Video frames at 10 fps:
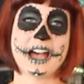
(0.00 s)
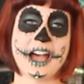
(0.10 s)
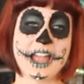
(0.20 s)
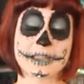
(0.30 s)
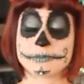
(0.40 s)

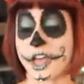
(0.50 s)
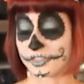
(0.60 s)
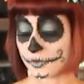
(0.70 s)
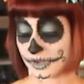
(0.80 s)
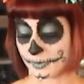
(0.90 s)
I am not
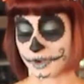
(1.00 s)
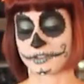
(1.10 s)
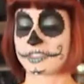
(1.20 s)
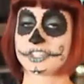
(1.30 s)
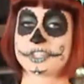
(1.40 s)
throwing a
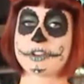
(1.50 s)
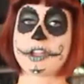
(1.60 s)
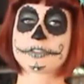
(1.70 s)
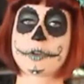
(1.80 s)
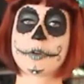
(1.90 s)
party this year.
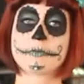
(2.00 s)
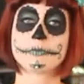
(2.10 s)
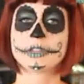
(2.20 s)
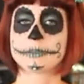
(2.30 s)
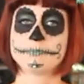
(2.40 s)
I throw a
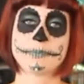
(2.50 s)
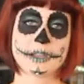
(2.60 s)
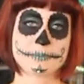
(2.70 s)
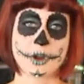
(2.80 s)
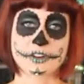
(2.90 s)
really
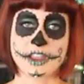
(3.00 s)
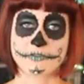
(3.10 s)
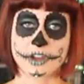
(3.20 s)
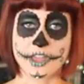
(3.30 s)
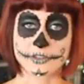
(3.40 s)
big party
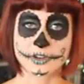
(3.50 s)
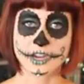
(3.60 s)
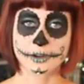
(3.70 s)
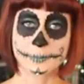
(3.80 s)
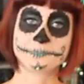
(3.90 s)
every other
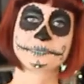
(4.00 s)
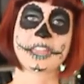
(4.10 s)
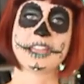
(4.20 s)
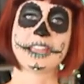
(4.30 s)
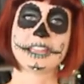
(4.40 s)
year,
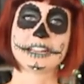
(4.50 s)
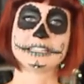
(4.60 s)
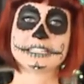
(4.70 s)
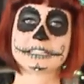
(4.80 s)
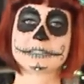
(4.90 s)

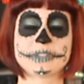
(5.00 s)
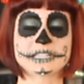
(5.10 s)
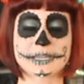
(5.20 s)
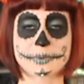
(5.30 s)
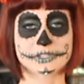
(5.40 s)
and
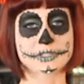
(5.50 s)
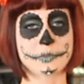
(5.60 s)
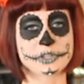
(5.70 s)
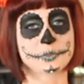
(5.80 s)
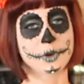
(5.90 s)
because I put so
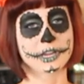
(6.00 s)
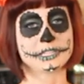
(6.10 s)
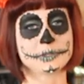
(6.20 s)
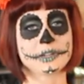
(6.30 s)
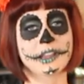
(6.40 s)
much work
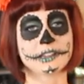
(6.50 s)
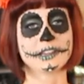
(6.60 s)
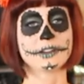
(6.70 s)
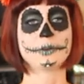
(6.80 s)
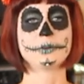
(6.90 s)
into it, I
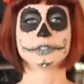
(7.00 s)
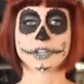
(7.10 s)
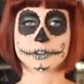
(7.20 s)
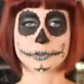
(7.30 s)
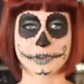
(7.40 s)
need a whole
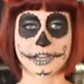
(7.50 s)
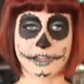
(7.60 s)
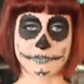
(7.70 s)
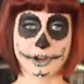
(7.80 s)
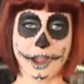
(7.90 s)
year to
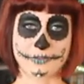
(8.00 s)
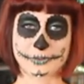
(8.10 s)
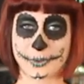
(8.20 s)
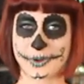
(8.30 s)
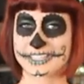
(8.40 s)
recover
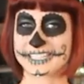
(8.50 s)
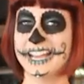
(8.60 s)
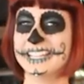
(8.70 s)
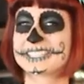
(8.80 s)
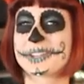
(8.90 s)
afterwards.
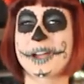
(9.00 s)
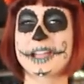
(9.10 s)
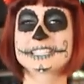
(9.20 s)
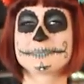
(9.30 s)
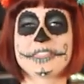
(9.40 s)
So I
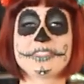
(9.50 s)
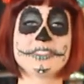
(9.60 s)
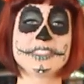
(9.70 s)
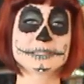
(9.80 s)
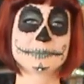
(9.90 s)

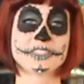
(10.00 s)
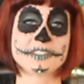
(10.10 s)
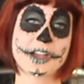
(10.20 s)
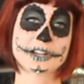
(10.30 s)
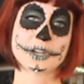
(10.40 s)
spent this month of
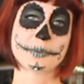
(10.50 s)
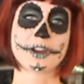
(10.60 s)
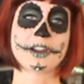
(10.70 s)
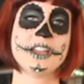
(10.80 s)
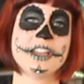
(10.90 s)

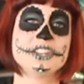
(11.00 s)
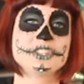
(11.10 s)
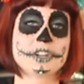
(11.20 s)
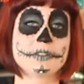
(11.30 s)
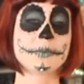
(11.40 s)
October
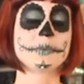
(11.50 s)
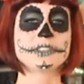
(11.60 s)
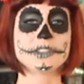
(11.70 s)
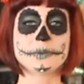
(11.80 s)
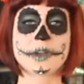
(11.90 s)
sharing with
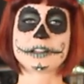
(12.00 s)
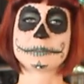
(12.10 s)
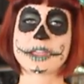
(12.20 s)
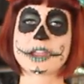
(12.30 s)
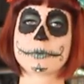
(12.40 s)
you how to
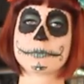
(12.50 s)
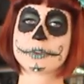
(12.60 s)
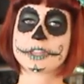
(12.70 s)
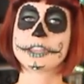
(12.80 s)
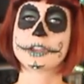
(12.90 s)
make
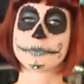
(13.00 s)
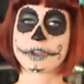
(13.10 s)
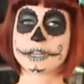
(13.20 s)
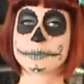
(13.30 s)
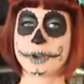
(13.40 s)
really
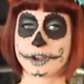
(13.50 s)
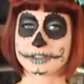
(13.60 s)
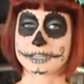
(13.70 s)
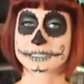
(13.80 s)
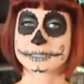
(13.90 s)
great
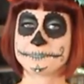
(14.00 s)
parties.